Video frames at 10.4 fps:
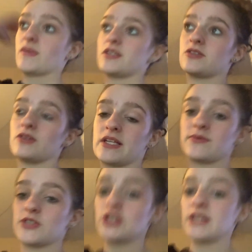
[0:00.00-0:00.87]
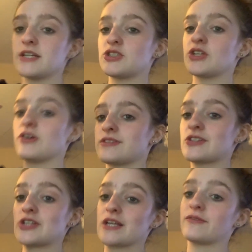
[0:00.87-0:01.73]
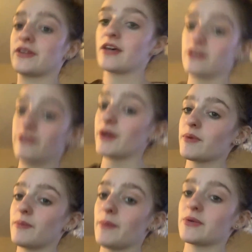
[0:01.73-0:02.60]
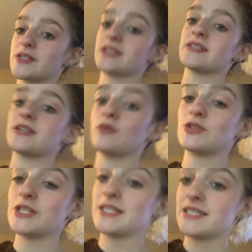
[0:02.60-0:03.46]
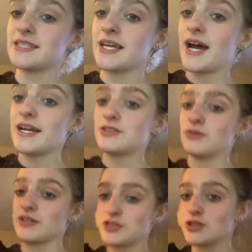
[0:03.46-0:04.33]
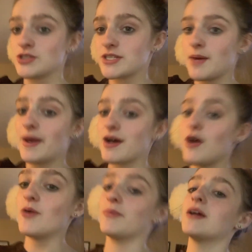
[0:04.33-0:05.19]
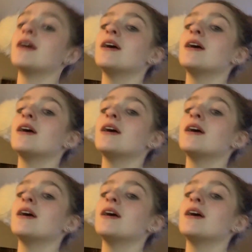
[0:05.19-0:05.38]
So that's what she does. She goes and checks for the other family members and see who she needs to say hi to because she just got back home.